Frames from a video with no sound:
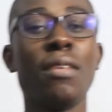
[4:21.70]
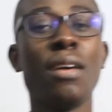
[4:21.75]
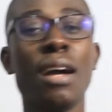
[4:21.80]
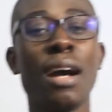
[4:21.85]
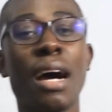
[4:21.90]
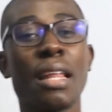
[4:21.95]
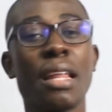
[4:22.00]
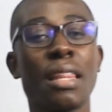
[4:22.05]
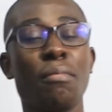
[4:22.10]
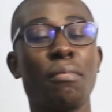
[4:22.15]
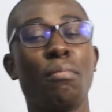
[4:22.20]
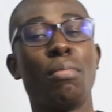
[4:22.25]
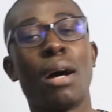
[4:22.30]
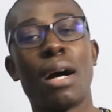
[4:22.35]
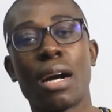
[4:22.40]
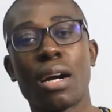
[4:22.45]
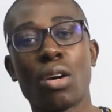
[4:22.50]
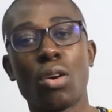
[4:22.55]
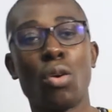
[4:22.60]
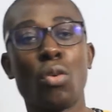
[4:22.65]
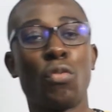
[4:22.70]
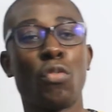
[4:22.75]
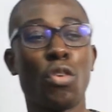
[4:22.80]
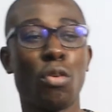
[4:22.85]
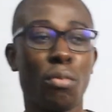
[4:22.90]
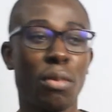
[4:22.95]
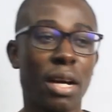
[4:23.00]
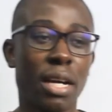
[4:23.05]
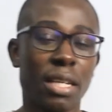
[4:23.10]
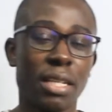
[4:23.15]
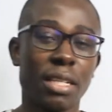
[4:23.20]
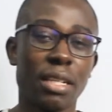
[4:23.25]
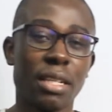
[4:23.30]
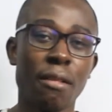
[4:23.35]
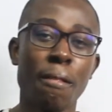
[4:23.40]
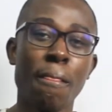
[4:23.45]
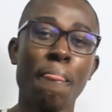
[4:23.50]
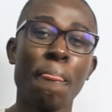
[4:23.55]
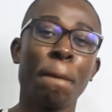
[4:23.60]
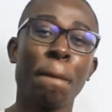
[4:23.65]
at the back of our mind,
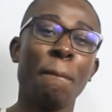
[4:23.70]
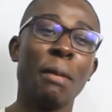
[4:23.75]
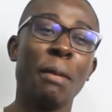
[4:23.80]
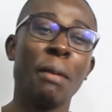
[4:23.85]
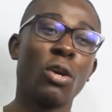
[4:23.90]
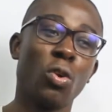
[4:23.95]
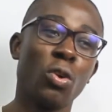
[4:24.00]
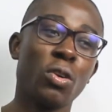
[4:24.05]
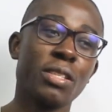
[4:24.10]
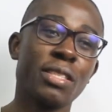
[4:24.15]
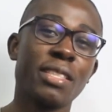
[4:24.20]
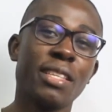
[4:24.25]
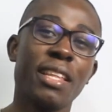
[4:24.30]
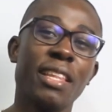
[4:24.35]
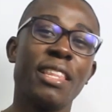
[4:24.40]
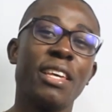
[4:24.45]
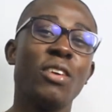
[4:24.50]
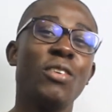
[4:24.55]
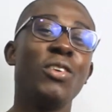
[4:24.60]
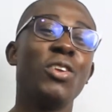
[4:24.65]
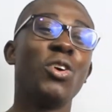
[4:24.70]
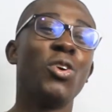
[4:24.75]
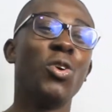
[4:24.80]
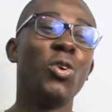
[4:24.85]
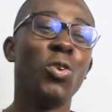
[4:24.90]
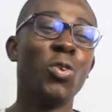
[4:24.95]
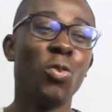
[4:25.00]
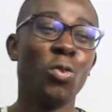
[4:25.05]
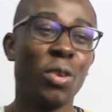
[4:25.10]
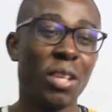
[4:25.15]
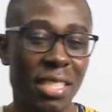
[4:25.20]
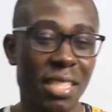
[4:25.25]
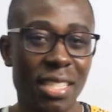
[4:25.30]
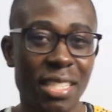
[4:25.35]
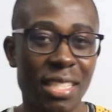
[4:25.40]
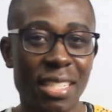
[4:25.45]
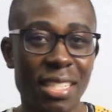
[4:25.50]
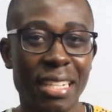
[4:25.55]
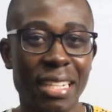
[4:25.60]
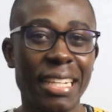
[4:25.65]
because they'll always
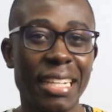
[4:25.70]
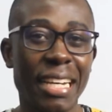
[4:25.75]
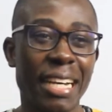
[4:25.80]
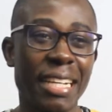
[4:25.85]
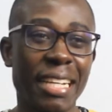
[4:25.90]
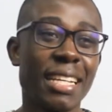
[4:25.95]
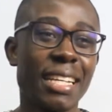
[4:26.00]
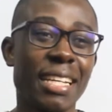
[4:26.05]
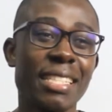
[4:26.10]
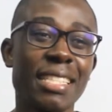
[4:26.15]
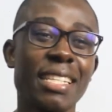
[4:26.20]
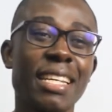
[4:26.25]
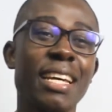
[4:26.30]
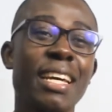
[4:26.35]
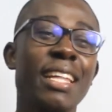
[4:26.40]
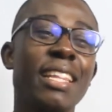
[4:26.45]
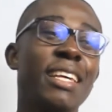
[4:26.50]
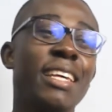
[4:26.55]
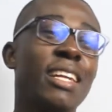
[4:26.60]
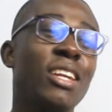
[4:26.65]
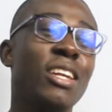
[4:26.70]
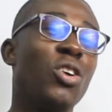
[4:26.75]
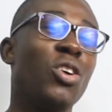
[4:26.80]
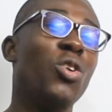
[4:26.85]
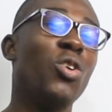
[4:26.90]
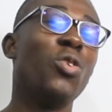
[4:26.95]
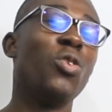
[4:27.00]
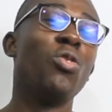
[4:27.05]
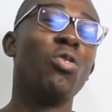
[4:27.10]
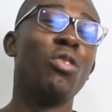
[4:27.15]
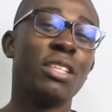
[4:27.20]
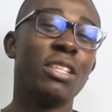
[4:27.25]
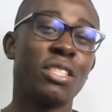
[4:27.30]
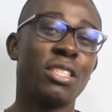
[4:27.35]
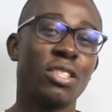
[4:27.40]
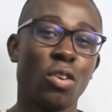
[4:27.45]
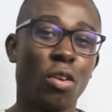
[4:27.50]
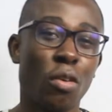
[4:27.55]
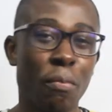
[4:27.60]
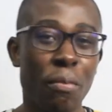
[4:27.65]
guide us, they'll always
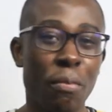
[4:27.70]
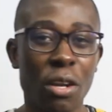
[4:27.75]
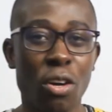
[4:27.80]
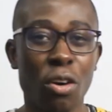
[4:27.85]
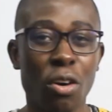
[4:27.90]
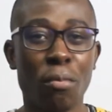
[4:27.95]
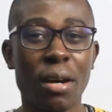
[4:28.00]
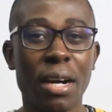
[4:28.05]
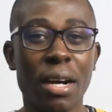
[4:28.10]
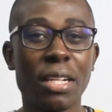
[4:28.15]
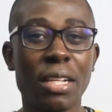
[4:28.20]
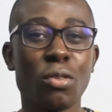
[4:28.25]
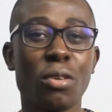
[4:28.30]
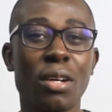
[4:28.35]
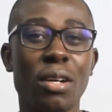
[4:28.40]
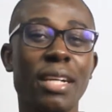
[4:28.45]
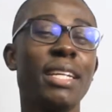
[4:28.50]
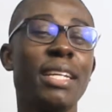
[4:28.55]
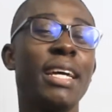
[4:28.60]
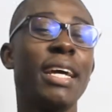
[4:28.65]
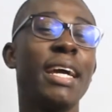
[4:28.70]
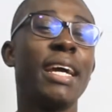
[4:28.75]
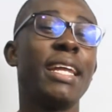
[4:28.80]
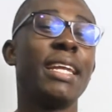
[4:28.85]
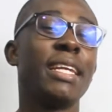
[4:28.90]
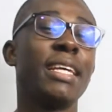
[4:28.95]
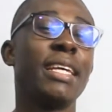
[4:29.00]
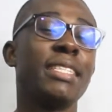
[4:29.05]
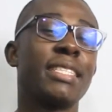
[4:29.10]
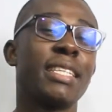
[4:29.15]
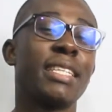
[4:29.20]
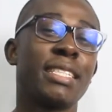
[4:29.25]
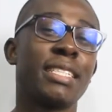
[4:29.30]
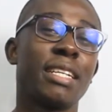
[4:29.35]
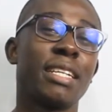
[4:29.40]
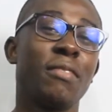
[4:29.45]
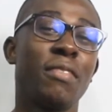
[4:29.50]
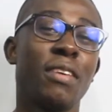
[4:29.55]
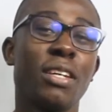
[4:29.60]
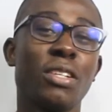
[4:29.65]
open our mind wide, and in such an
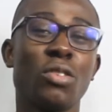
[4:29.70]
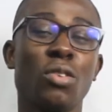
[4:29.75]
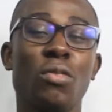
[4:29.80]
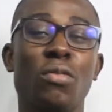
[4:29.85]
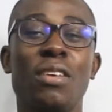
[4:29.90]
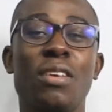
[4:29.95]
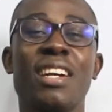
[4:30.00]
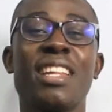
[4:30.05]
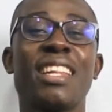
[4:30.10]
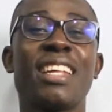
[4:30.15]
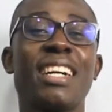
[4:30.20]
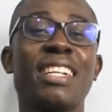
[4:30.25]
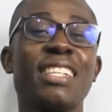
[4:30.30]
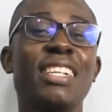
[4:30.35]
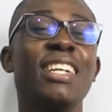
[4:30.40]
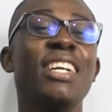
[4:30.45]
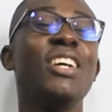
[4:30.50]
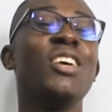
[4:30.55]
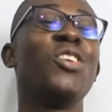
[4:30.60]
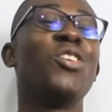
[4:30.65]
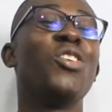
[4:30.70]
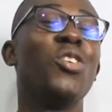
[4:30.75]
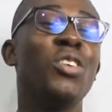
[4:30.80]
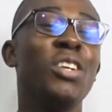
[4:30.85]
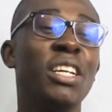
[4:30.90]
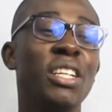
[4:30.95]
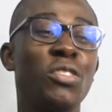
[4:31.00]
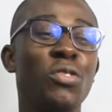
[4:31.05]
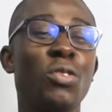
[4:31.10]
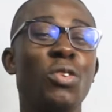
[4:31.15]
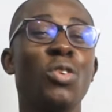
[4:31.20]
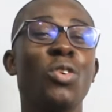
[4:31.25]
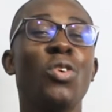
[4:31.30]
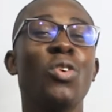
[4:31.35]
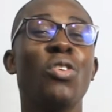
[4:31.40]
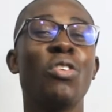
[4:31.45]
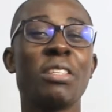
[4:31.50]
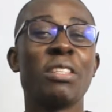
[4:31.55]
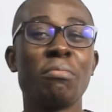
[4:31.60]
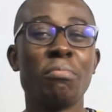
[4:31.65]
event we'll find that audit will
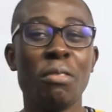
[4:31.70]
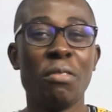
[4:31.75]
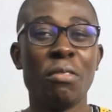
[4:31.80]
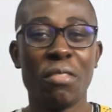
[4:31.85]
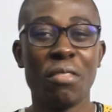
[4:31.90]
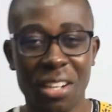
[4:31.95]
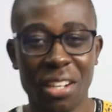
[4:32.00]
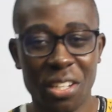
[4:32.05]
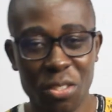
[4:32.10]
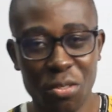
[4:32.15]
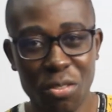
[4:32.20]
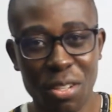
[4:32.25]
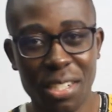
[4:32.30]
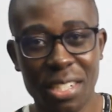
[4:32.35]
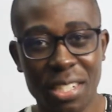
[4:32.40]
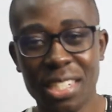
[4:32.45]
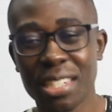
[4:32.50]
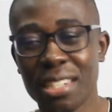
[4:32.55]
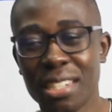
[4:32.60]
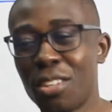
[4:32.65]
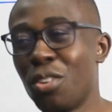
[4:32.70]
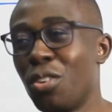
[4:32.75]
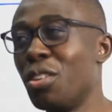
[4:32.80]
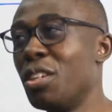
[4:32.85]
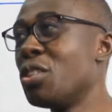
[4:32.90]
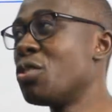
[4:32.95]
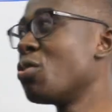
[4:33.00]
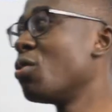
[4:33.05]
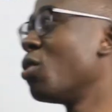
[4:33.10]
always be very sweet. Audit will